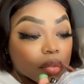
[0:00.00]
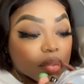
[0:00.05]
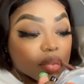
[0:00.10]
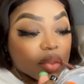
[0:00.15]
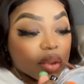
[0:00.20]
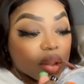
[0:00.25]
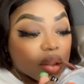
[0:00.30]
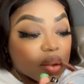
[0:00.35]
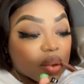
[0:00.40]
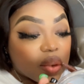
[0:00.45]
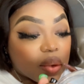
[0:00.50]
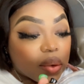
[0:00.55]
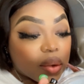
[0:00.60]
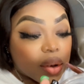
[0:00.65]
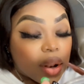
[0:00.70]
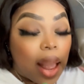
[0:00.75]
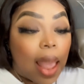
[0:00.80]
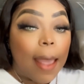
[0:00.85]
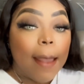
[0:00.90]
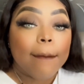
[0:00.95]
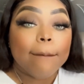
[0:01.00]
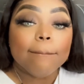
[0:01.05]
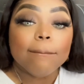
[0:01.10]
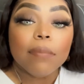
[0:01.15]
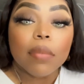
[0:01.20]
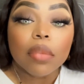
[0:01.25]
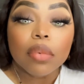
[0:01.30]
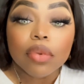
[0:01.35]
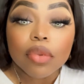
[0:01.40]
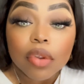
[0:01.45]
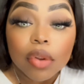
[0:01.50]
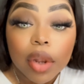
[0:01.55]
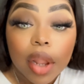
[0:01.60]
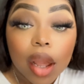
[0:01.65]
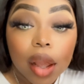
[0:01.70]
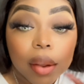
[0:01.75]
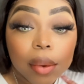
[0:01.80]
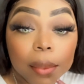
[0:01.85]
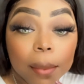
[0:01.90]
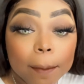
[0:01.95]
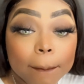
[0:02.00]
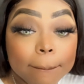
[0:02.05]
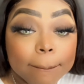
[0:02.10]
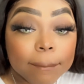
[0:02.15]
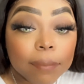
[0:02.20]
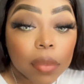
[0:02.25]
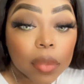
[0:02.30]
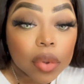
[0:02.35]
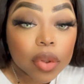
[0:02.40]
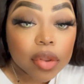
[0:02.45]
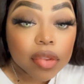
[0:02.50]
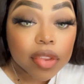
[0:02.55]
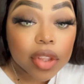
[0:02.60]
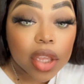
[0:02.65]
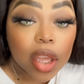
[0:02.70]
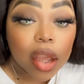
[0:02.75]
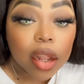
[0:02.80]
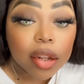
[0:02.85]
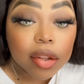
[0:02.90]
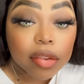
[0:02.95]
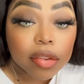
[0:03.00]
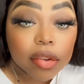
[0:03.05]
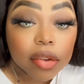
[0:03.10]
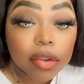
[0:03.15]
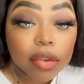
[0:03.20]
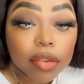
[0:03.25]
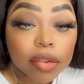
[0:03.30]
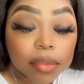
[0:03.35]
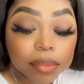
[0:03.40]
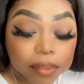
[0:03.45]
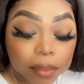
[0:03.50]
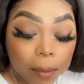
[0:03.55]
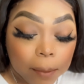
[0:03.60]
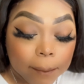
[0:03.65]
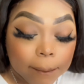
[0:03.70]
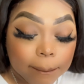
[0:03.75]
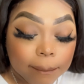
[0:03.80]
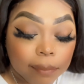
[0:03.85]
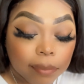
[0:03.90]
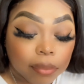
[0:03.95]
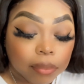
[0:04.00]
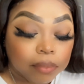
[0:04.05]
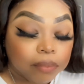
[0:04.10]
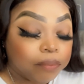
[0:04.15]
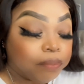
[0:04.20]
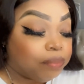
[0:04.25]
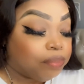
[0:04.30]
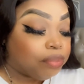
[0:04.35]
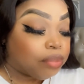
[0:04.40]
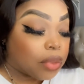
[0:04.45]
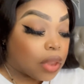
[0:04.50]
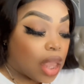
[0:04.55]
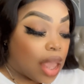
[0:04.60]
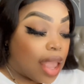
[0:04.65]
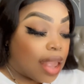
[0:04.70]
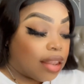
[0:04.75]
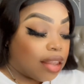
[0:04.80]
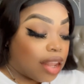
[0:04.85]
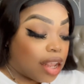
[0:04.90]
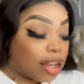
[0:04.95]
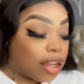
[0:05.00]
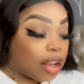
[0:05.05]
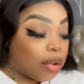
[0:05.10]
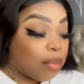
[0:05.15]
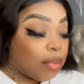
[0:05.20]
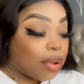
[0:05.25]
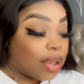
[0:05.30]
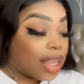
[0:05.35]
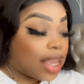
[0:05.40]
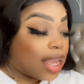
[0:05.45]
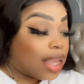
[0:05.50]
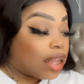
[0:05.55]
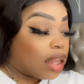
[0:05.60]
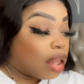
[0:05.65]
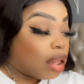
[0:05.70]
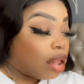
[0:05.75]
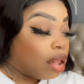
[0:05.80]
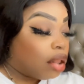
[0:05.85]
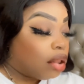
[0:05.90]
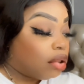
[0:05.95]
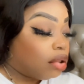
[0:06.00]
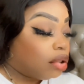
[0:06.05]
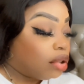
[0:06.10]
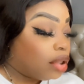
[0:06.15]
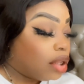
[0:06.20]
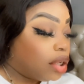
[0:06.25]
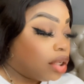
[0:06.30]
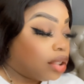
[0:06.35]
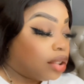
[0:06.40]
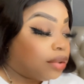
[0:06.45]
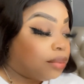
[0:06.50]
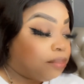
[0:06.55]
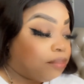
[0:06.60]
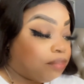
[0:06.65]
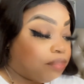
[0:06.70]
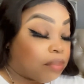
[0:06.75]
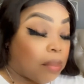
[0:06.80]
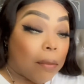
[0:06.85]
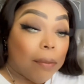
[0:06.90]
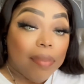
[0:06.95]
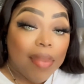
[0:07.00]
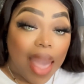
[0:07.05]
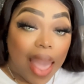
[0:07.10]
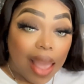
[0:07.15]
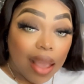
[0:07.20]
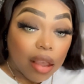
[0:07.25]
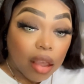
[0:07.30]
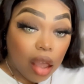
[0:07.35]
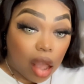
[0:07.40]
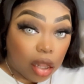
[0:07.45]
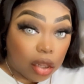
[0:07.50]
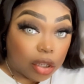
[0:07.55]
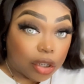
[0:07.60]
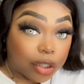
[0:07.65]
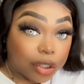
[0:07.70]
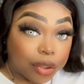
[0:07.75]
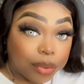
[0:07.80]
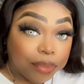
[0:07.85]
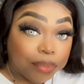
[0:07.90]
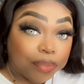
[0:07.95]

They'll do that. So now, see how this looks? And then they will get the matte color